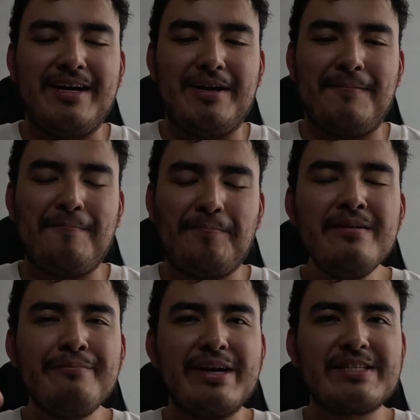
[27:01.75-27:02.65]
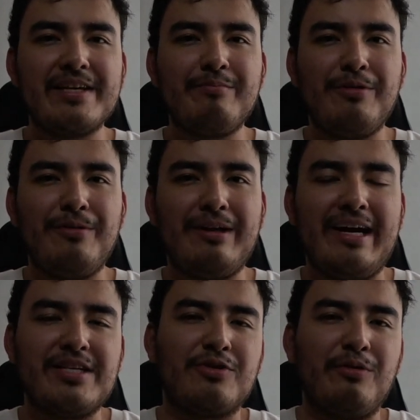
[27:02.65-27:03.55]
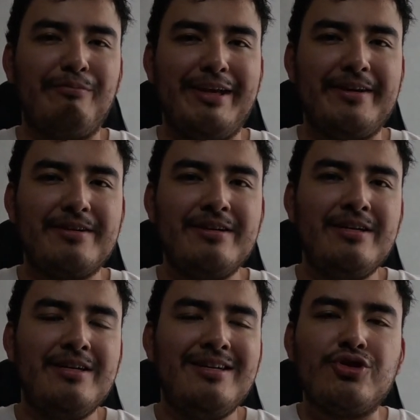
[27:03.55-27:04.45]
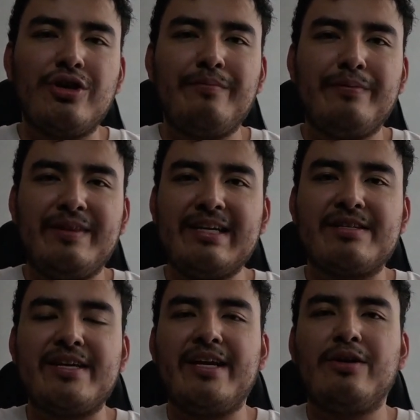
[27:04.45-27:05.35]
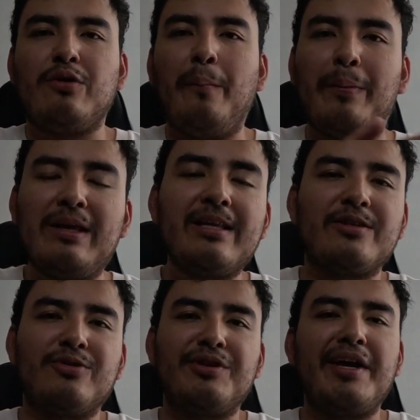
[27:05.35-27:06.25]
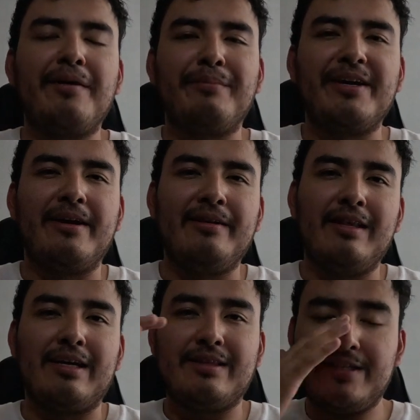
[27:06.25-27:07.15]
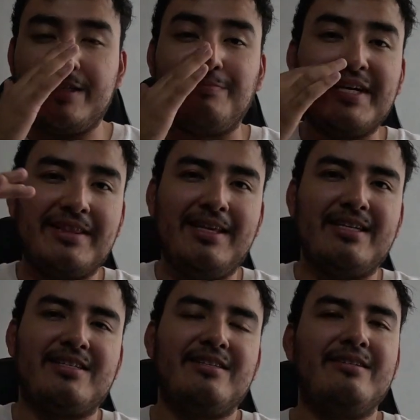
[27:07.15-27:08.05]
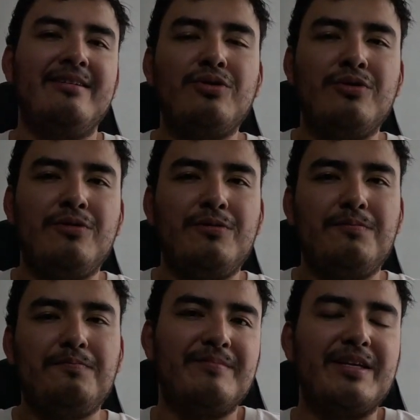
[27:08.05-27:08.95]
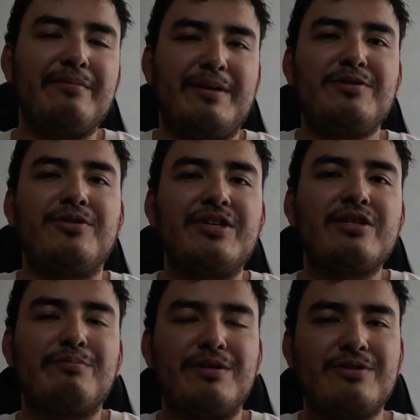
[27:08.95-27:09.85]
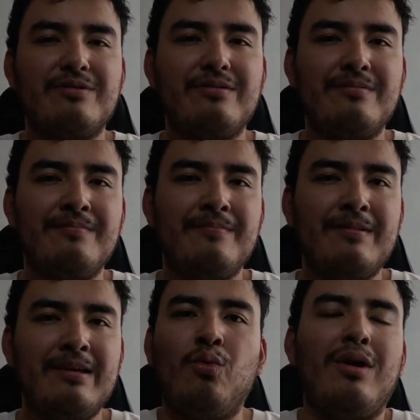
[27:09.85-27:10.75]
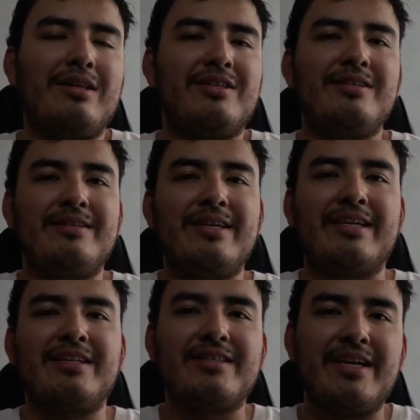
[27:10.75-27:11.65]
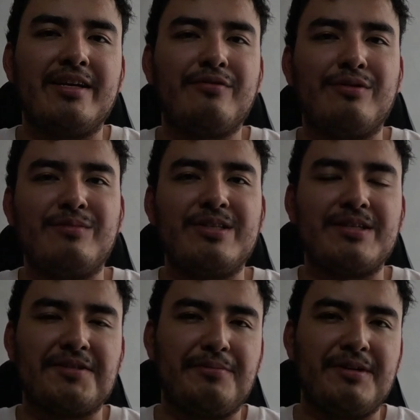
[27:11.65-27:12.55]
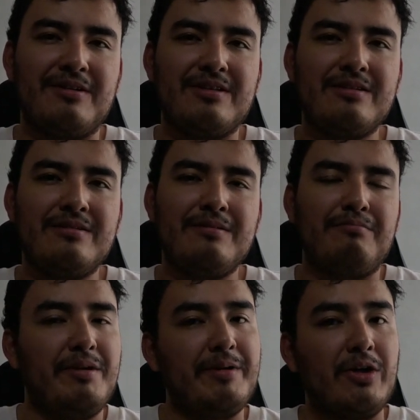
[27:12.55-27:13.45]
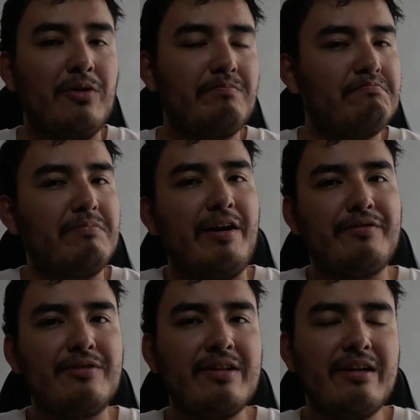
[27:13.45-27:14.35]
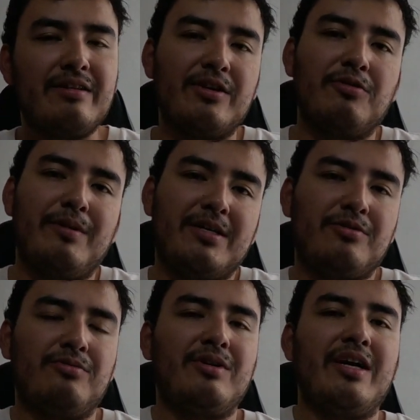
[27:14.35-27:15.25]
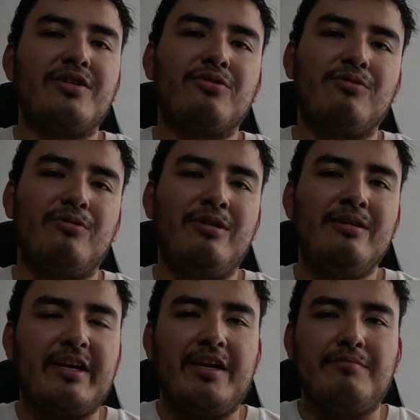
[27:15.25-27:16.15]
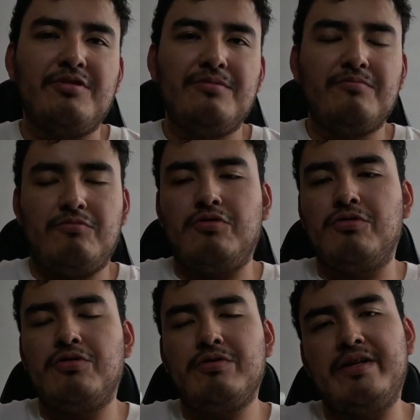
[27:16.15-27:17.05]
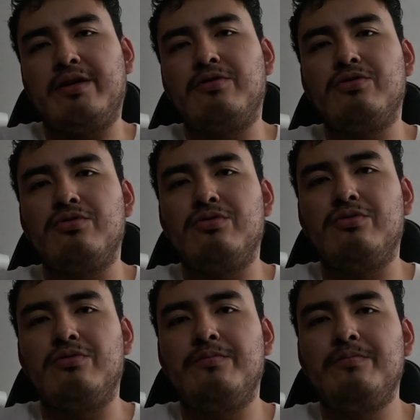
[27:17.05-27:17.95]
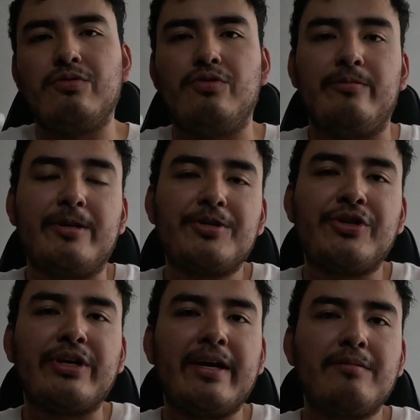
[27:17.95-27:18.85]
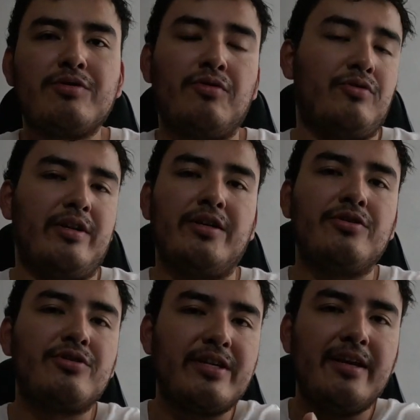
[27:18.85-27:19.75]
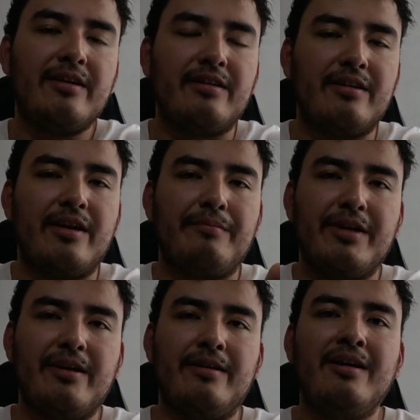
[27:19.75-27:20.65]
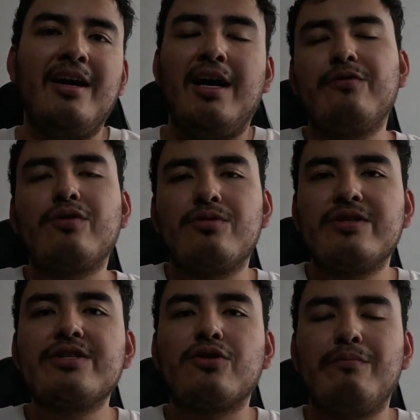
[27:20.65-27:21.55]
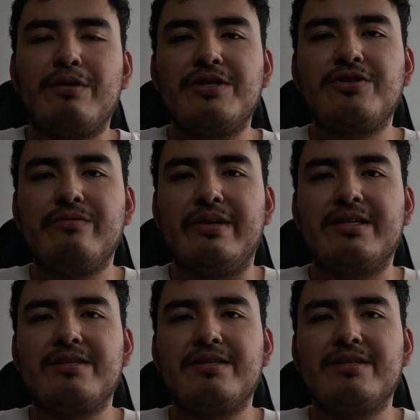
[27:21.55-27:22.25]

a basketball high school player to jump next day completely to the NBA. Like, this is big leagues. So it depends on each person what they can take from this experience. Maybe go after that, they go back to high school games, or they go to university games, or they just stay in the NBA. Of course, this comparison